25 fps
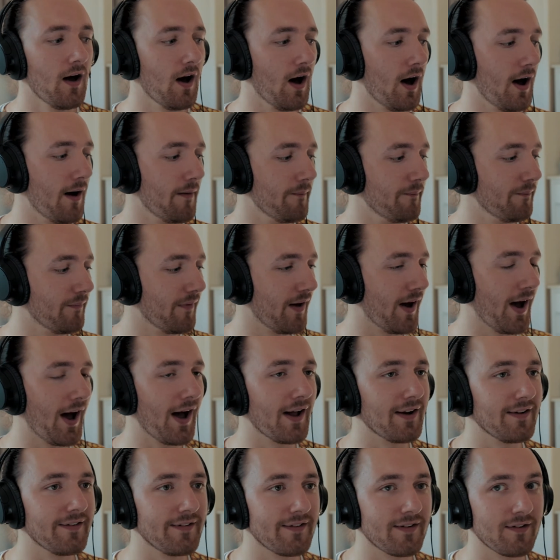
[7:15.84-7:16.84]

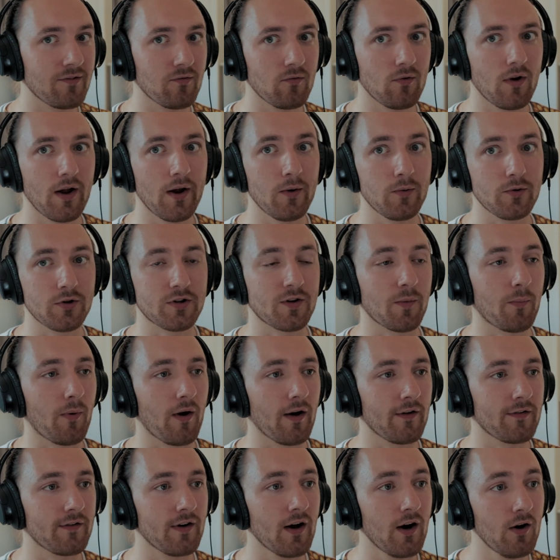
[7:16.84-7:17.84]
And it will
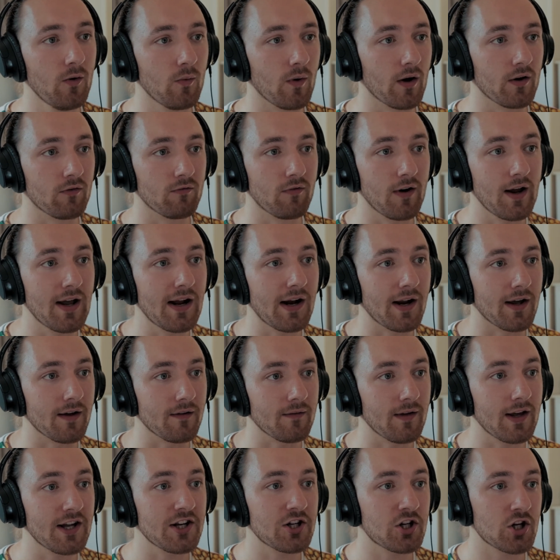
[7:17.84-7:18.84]
surprise no one,
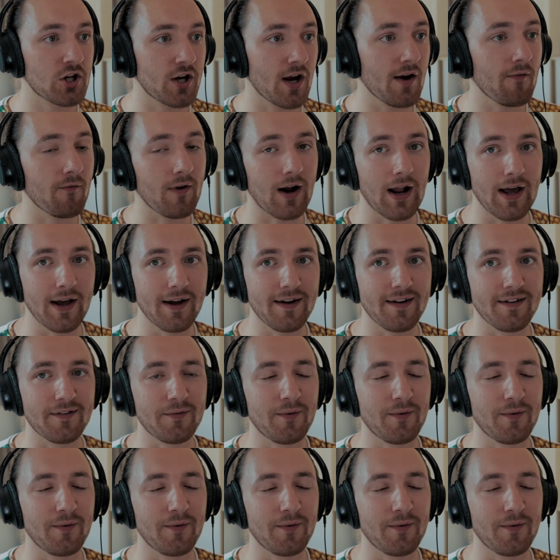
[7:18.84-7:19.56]
really. It's shit related as